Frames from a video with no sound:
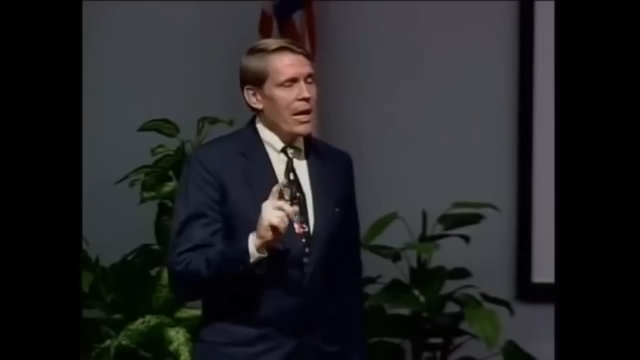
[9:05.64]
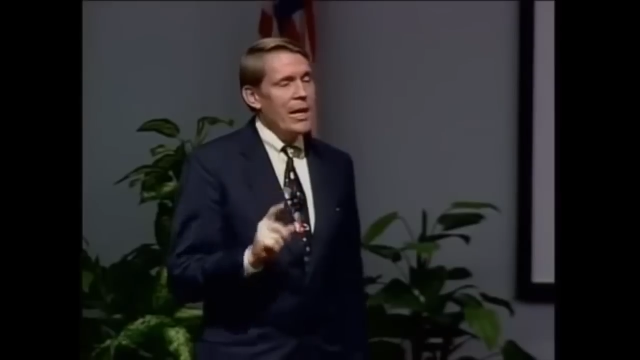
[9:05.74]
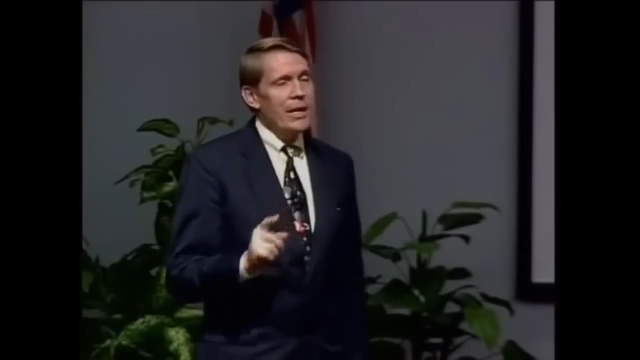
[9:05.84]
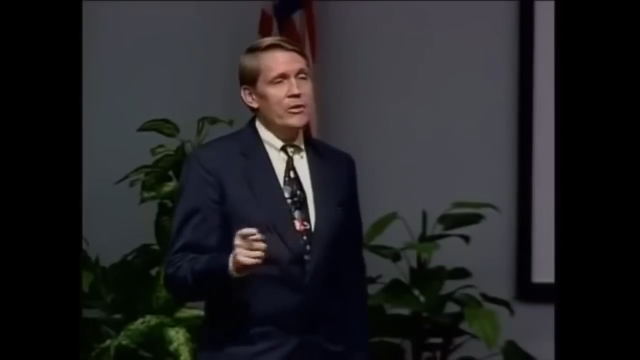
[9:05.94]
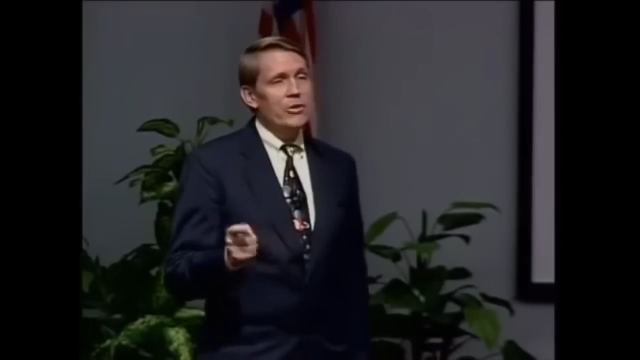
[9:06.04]
And
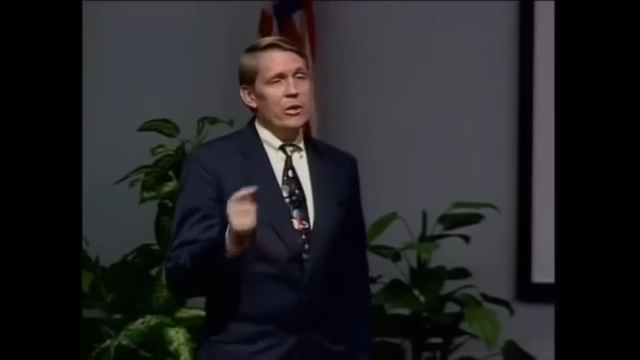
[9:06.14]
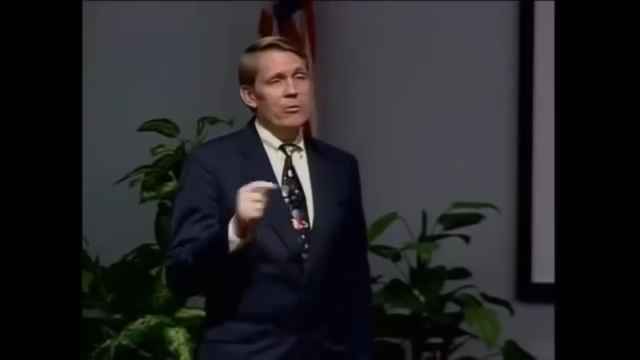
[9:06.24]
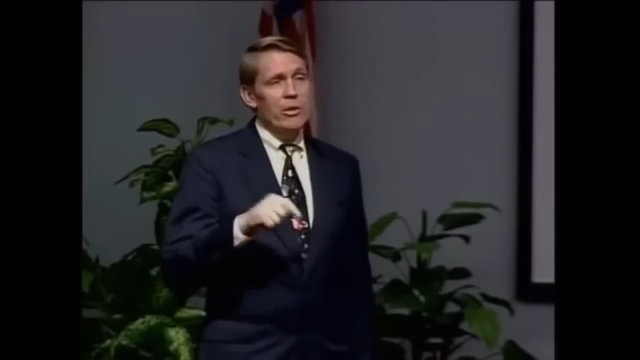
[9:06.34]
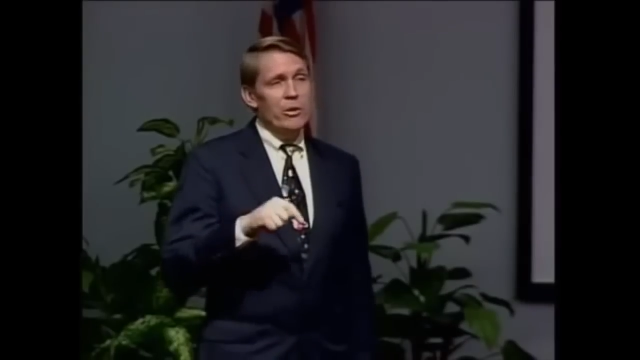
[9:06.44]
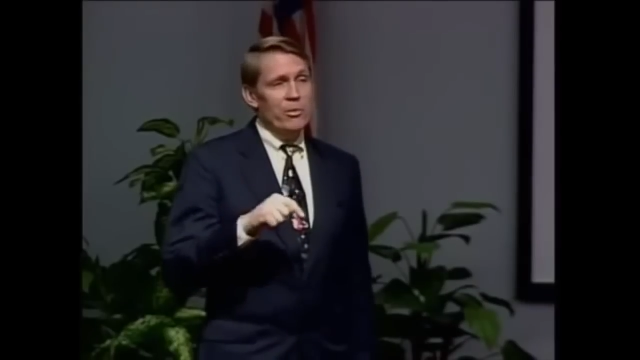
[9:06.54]
any
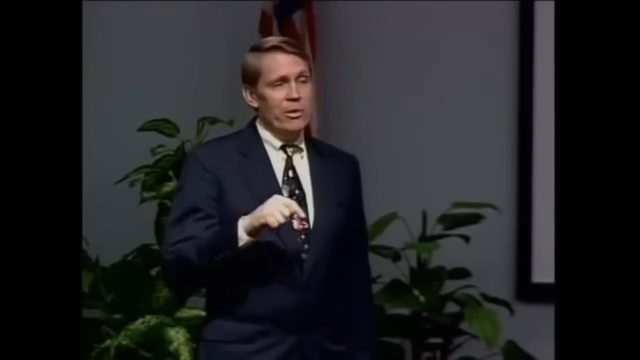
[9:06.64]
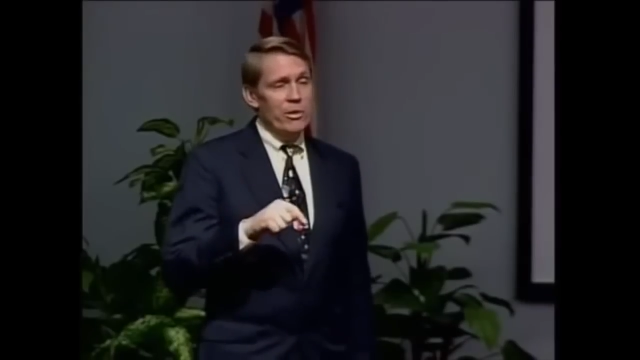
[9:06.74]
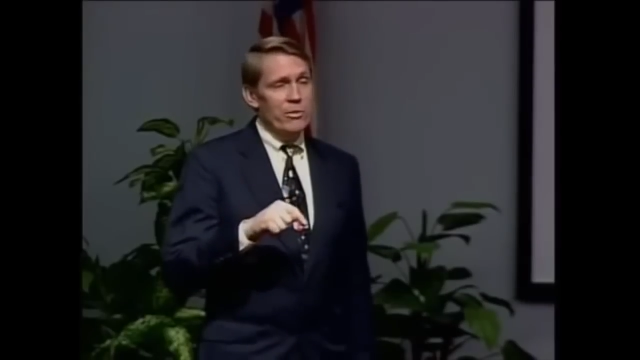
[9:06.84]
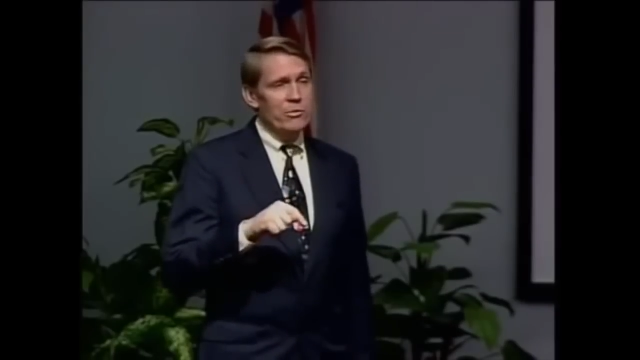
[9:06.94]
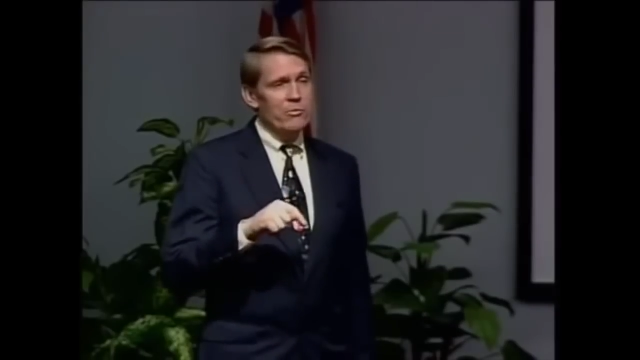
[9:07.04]
children you
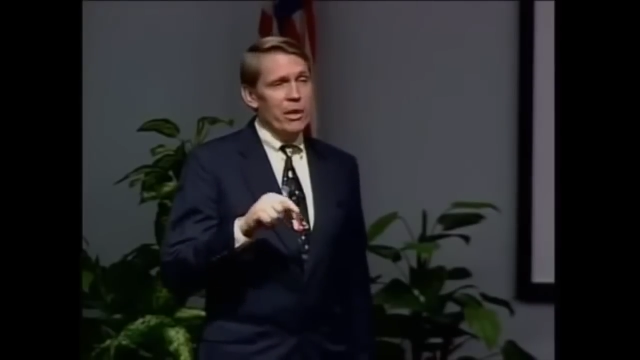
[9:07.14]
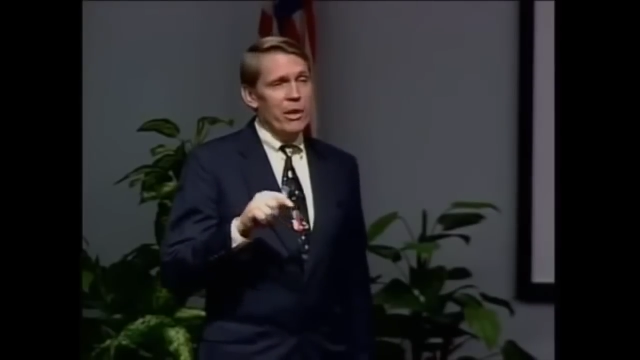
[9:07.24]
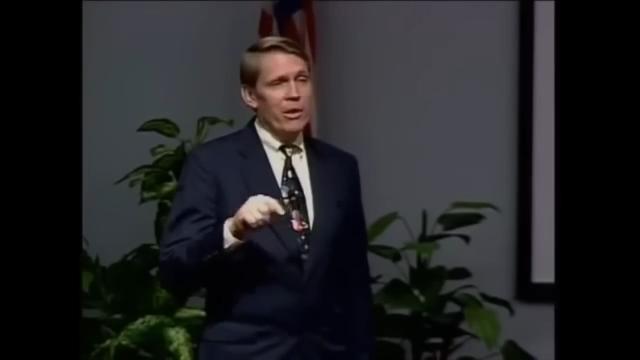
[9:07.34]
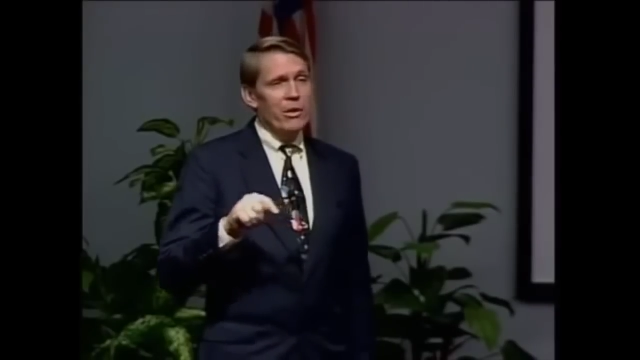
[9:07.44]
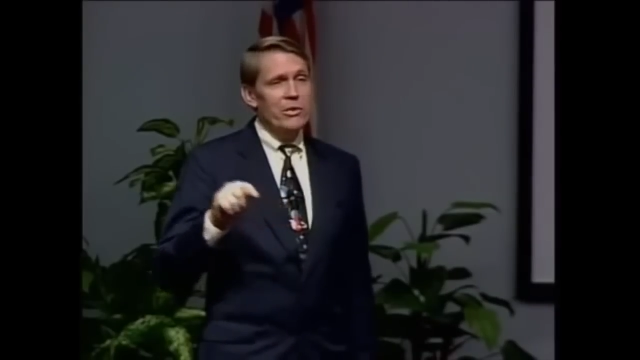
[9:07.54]
produce
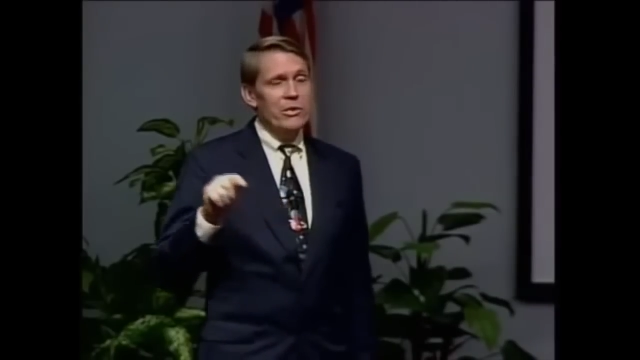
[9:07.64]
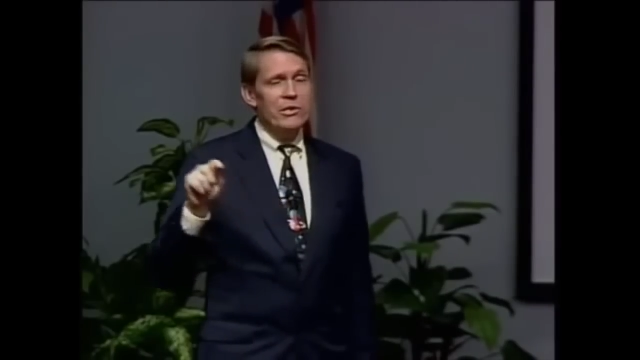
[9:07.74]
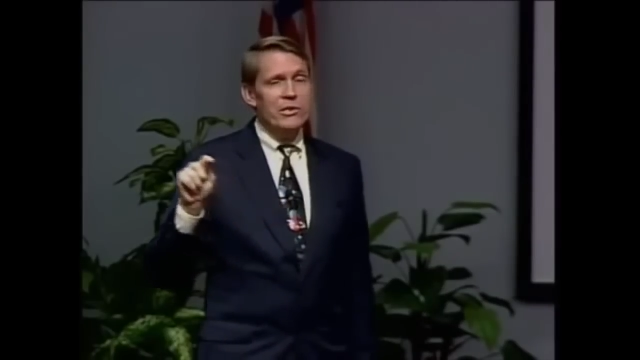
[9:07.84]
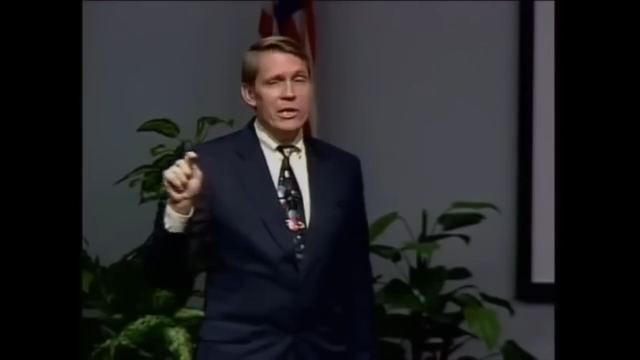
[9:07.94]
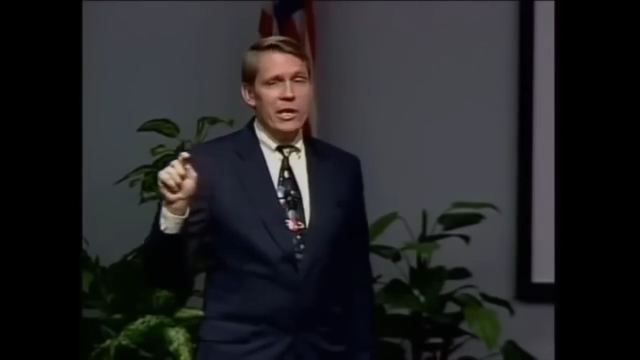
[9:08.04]
belong to the
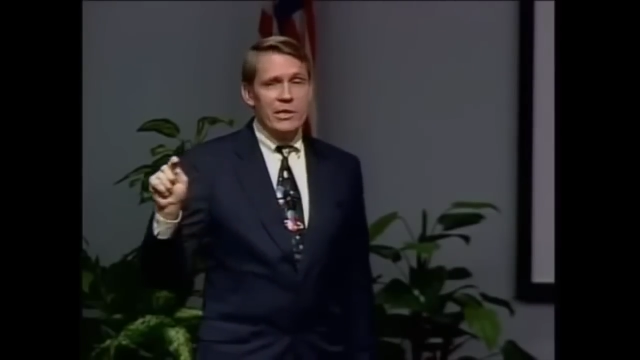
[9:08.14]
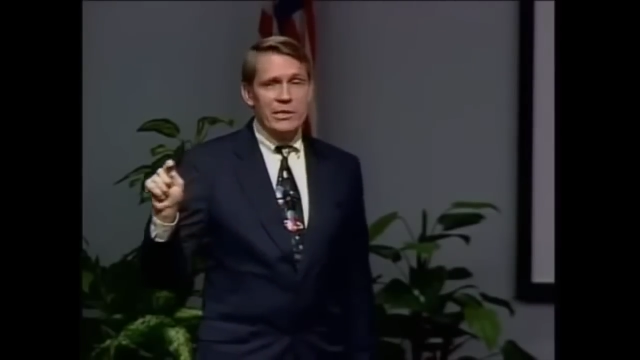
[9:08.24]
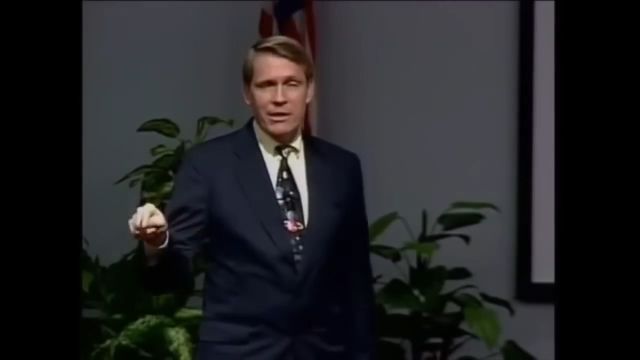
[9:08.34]
state,